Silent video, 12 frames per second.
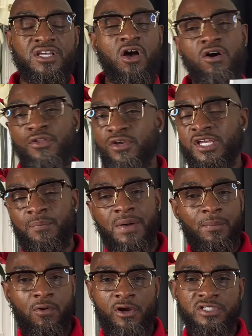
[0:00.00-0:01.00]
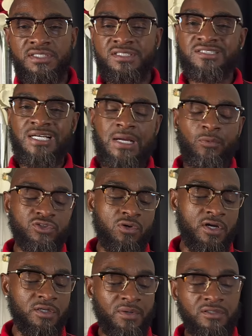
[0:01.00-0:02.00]
All the hip hop artists at the time were
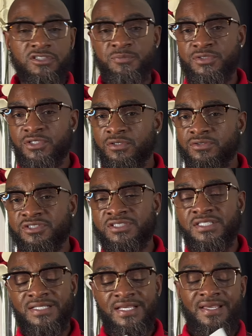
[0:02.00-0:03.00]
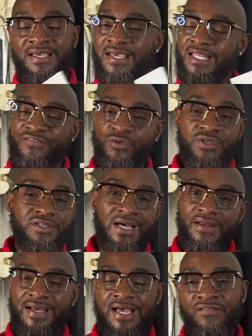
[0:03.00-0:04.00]
talking about this particular scent, and if you did
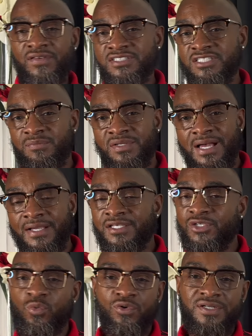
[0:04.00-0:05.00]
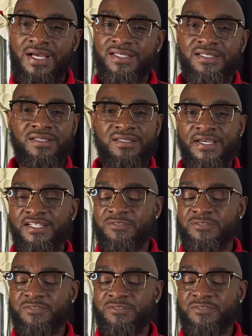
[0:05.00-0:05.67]
not have Issey Miyake, you were not getting the ladies.